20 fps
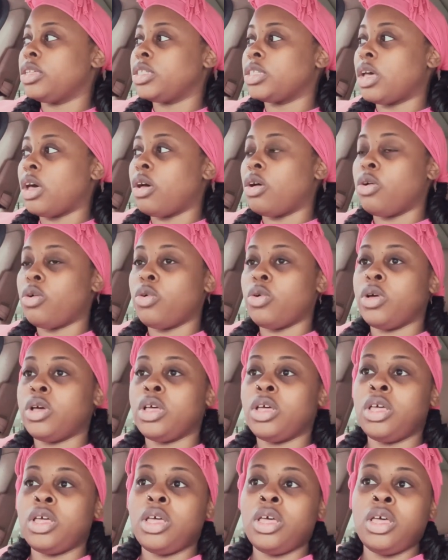So
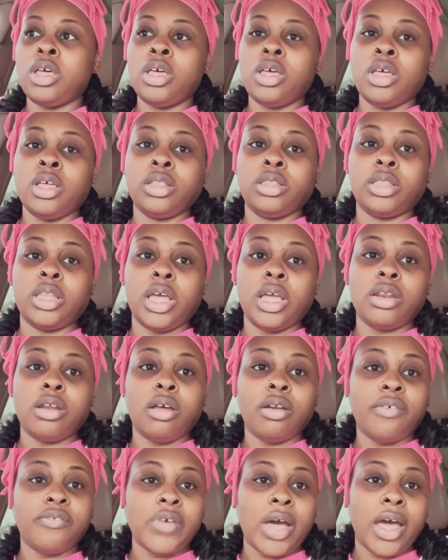they
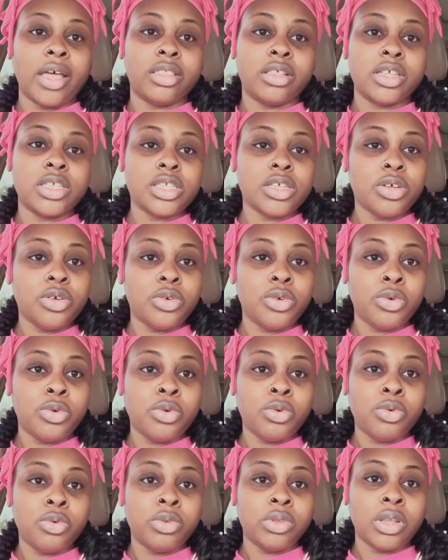notified the
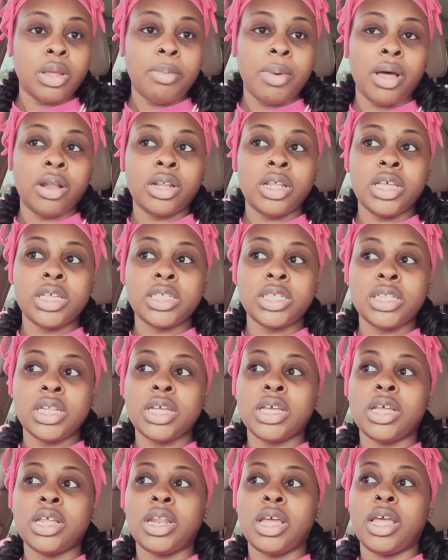school, the police
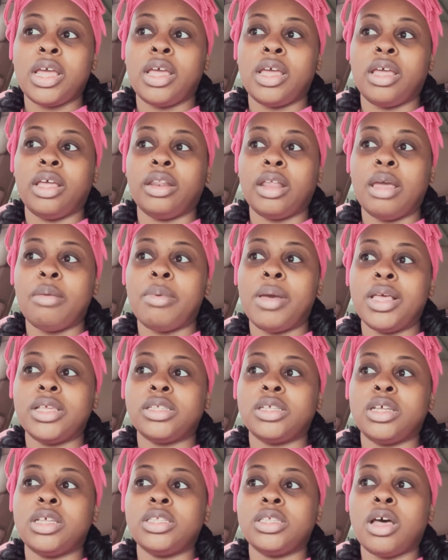did, and they
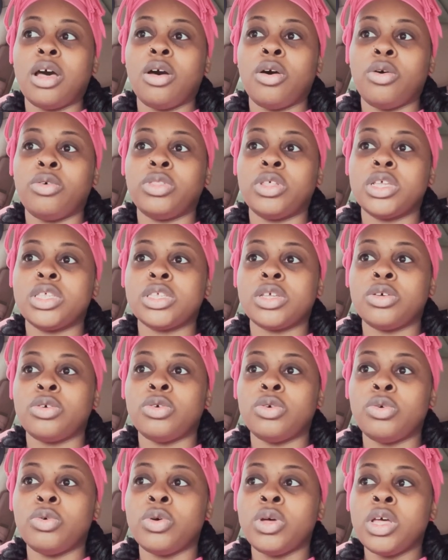basically told the
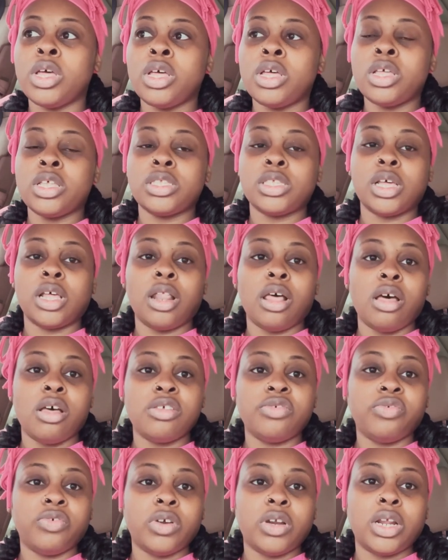school to
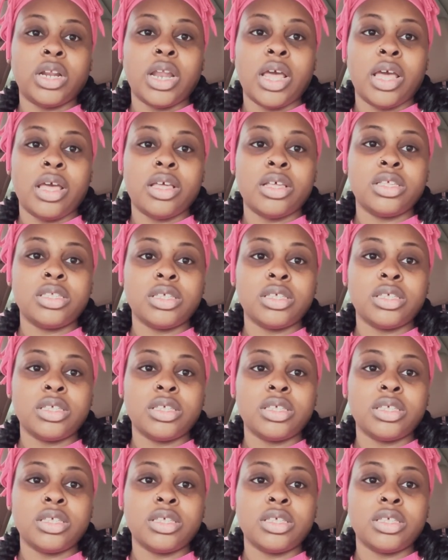close for today.